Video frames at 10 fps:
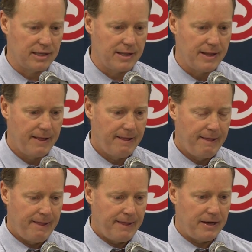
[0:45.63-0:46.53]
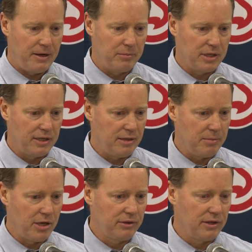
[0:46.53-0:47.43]
and getting
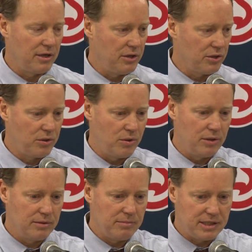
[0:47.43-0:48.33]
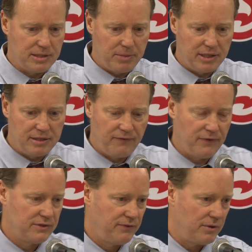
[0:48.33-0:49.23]
him healthy and on the court makes a big
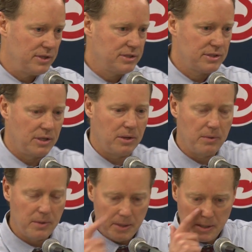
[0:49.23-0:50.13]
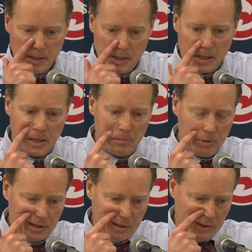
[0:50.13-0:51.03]
difference for us. So,
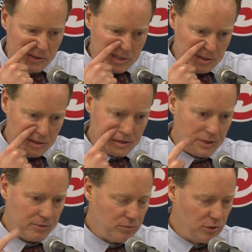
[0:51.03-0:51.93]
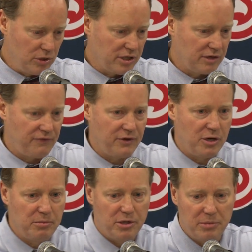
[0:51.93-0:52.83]
but, you know, there's, you know, we'll look at the
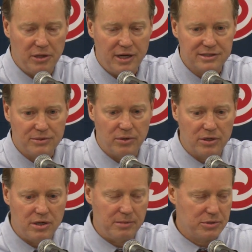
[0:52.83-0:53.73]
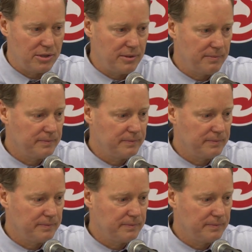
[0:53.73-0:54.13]
film. There'll be lots to work on, I'm sure.